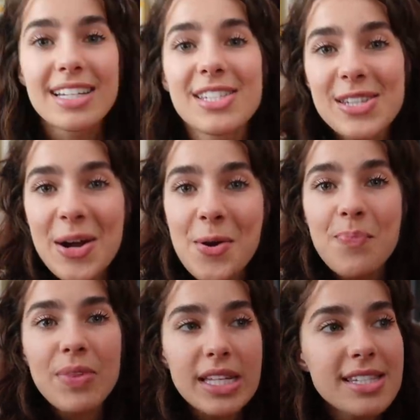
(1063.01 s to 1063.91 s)

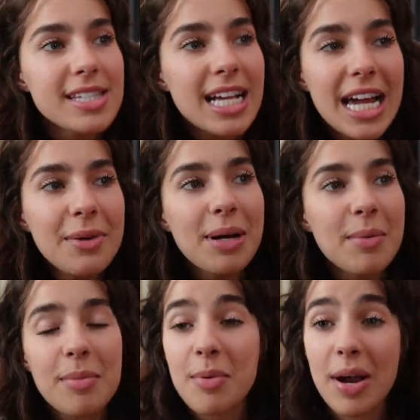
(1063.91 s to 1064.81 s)
So that's kind of what I'm
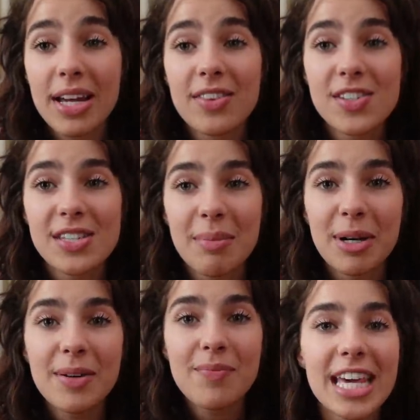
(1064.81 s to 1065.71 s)
going to be wearing this
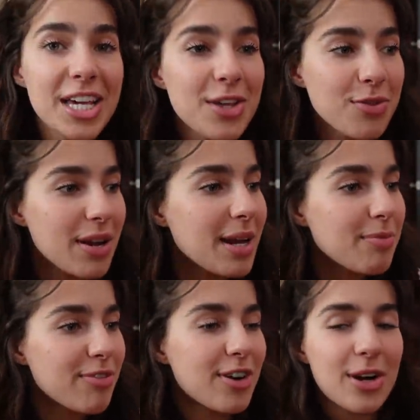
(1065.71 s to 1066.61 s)
summer. Thank you
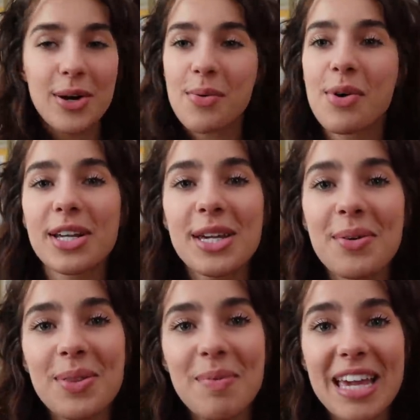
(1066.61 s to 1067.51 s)
thredUP for working
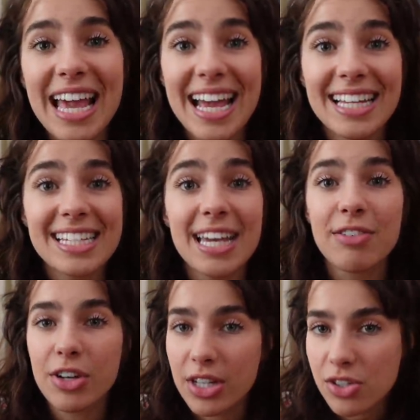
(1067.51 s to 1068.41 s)
with me and if
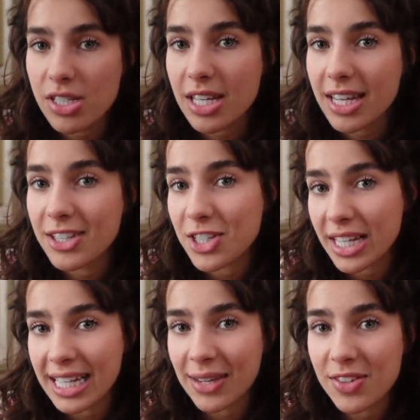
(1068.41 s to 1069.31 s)
you're interested in
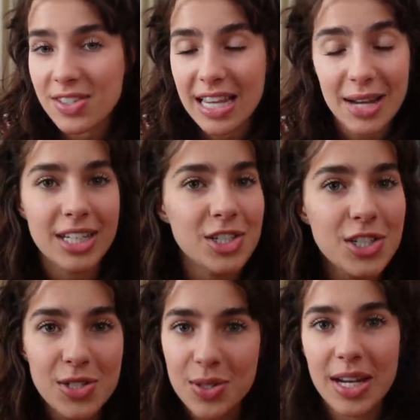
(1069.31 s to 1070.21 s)
checking out the site, it's
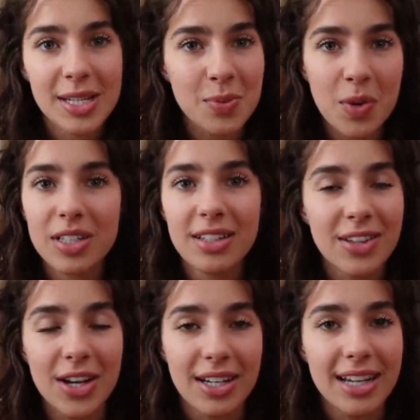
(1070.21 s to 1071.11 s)
just, it's worth the
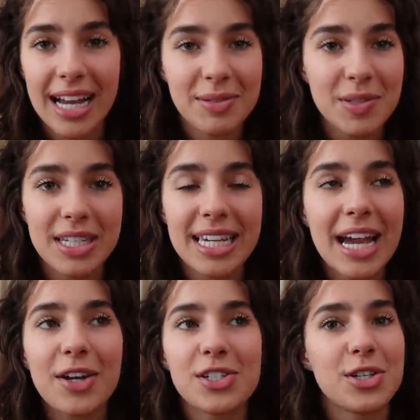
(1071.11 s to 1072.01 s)
look. I
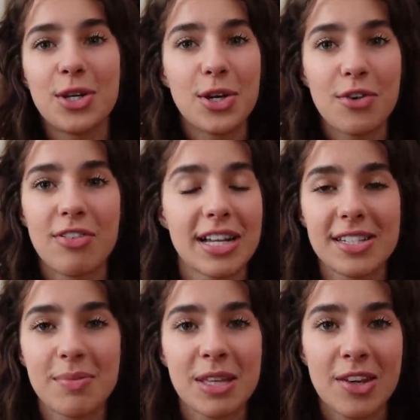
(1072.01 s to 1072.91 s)
guarantee you you'll find
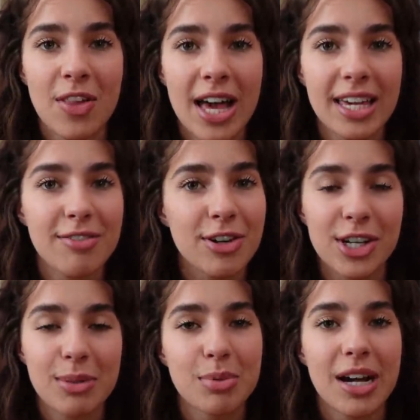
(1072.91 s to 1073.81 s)
something you like for a
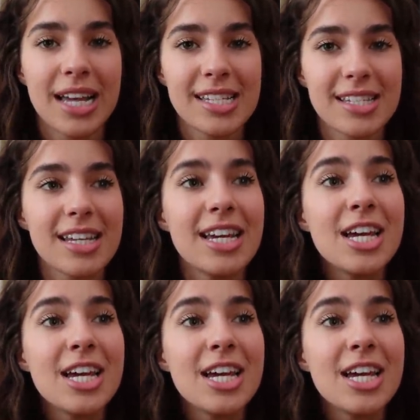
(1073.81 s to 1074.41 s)
good price.